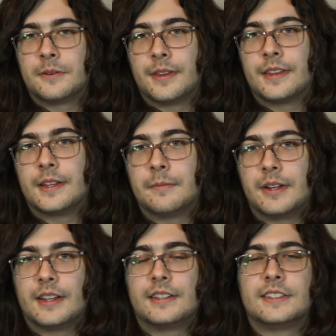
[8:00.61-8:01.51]
the
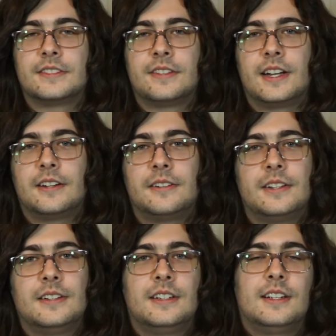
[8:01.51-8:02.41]
thumbnail in this video.
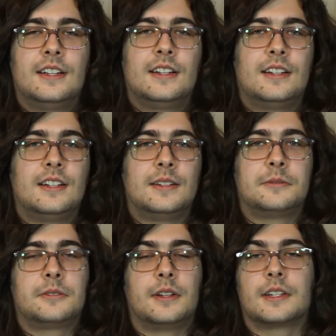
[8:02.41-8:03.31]

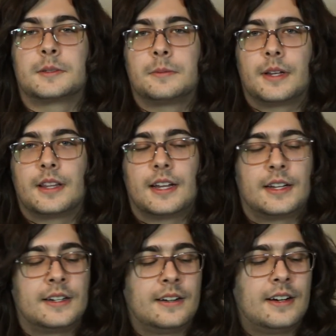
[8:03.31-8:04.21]
So I'll explain that
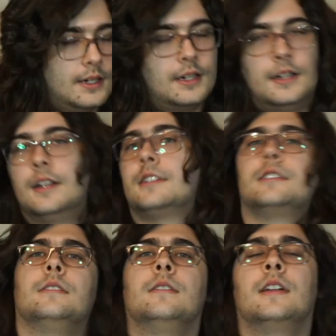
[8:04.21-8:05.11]
here.
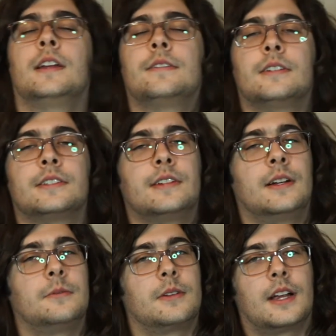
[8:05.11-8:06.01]
So on that first
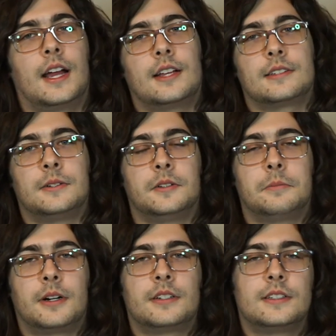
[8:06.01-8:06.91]
round, we'll cast
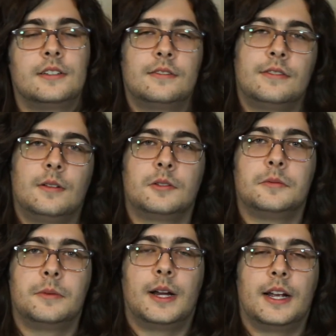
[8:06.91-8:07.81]
Hold Person,
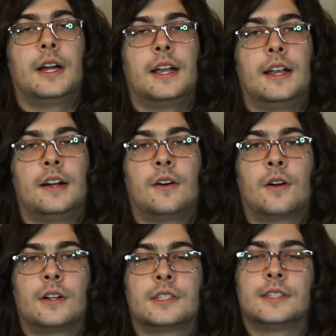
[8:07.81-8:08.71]
followed by a
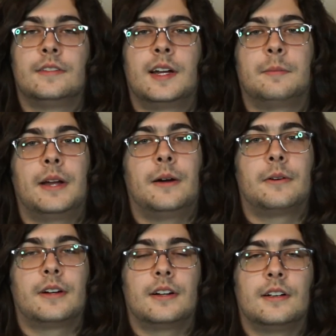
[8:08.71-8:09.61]
Harness Divine
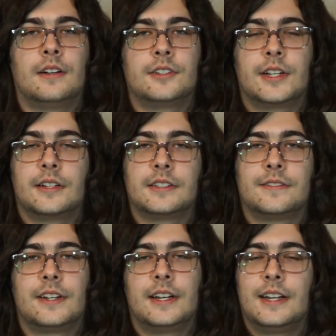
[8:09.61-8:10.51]
Power, our Channel
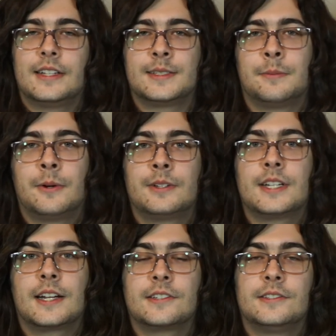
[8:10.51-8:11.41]
Divinity, as a
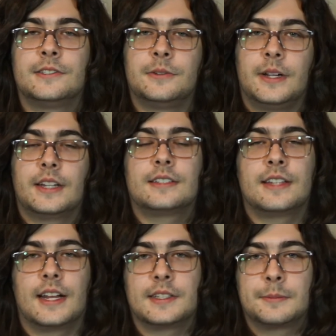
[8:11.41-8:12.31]
bonus action to get
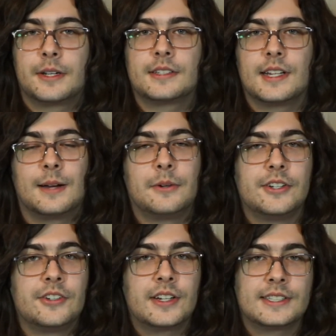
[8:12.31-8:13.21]
that spell slot
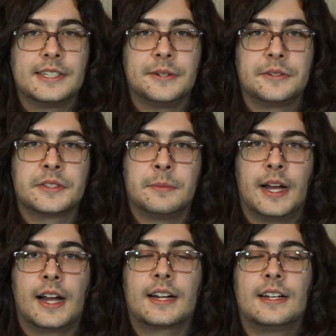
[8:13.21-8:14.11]
we just used
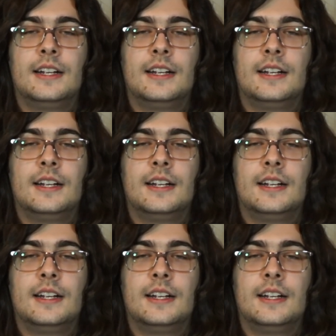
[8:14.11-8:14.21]
back,